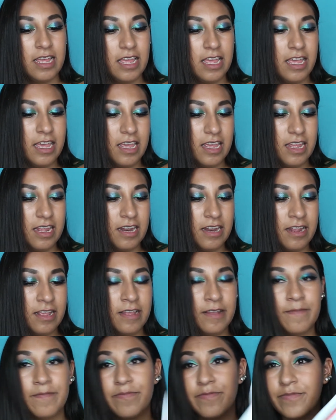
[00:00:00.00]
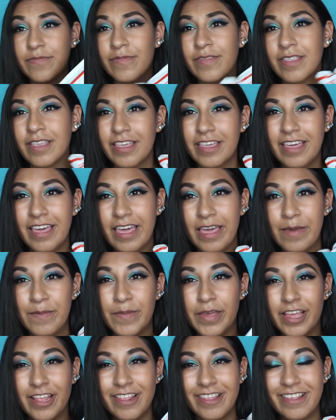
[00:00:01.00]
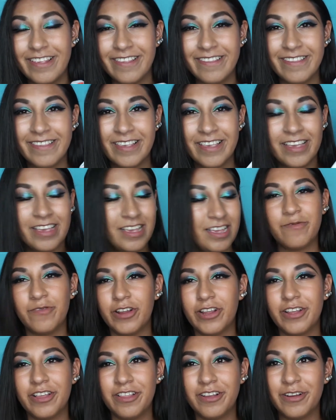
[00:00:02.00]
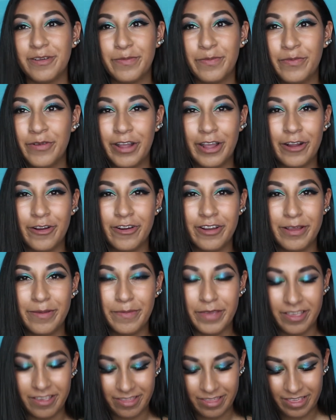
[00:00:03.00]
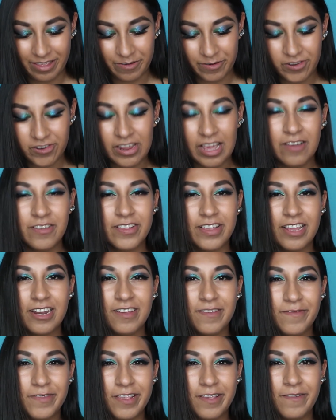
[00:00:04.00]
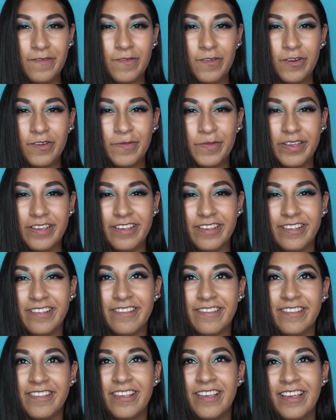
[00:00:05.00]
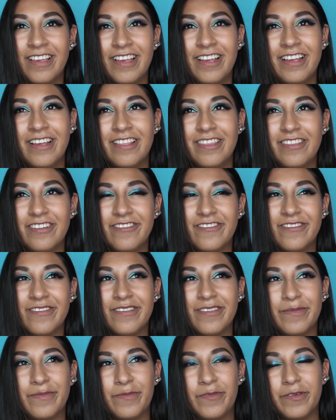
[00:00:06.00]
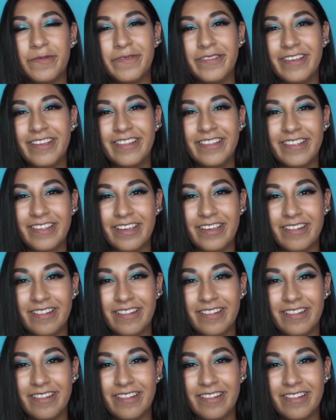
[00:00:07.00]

And came in this regular priority mail thing, which I was kind of upset for because there's some websites